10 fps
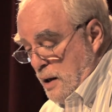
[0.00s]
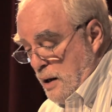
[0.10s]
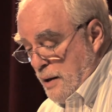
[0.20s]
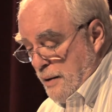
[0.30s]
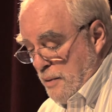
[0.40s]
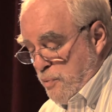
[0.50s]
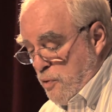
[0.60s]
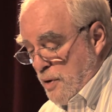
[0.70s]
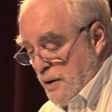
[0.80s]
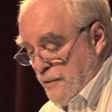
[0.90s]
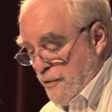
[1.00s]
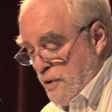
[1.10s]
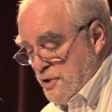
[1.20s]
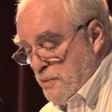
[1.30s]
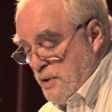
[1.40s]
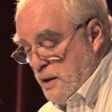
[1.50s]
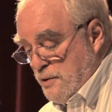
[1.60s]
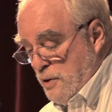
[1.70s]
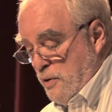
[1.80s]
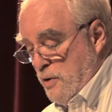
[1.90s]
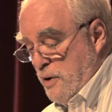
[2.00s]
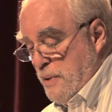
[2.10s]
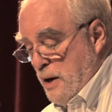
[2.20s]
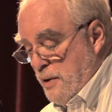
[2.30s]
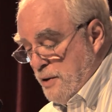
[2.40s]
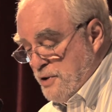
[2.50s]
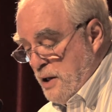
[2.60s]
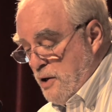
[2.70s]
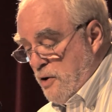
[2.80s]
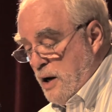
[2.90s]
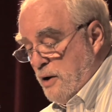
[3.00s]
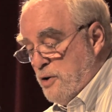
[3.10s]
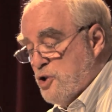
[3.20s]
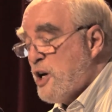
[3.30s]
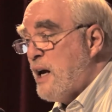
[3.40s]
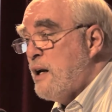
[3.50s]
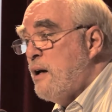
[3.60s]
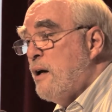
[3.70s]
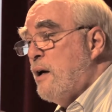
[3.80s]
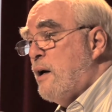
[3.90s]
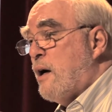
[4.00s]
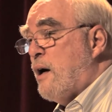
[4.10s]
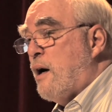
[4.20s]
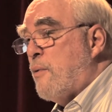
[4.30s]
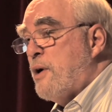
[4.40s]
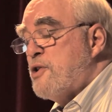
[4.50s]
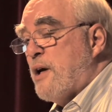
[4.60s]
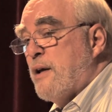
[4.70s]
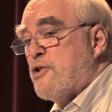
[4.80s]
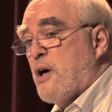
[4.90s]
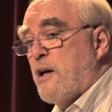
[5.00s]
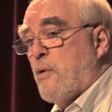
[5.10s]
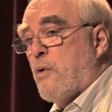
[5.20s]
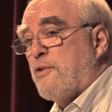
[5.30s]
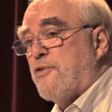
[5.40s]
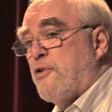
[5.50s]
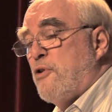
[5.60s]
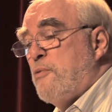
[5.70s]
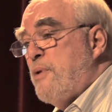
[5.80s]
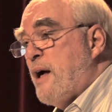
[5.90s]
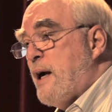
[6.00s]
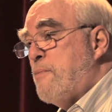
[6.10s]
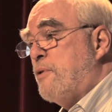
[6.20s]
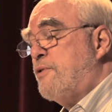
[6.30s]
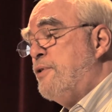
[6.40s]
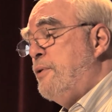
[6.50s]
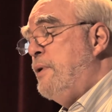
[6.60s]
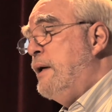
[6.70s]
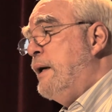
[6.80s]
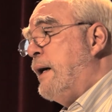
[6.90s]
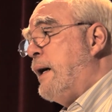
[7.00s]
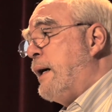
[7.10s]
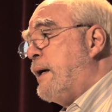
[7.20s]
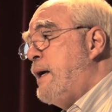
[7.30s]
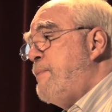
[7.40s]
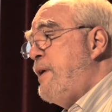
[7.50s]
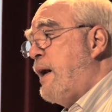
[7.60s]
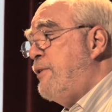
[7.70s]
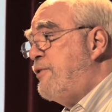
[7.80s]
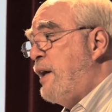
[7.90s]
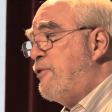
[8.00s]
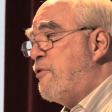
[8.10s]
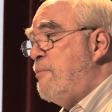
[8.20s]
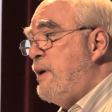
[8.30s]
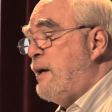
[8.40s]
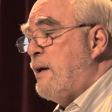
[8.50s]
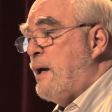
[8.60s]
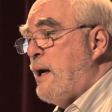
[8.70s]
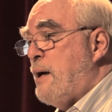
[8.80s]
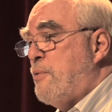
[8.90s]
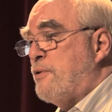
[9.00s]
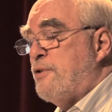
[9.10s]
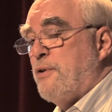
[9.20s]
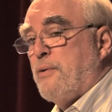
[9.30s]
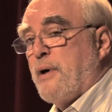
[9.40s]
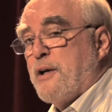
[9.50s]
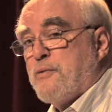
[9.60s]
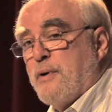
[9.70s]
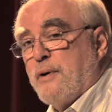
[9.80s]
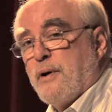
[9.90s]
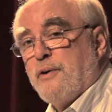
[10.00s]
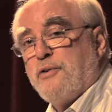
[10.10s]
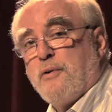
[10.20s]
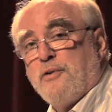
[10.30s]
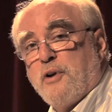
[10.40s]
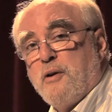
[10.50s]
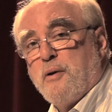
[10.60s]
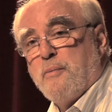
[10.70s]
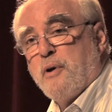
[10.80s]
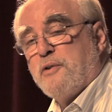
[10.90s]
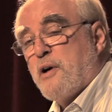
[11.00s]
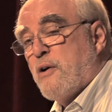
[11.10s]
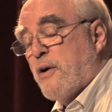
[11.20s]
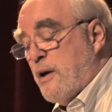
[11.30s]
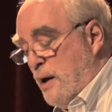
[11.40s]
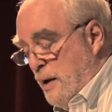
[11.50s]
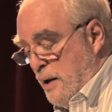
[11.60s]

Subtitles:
Important for us to begin to learn about is the inner island chain, which I think China wants to be able to keep the United States from being able to enter it seriously militarily,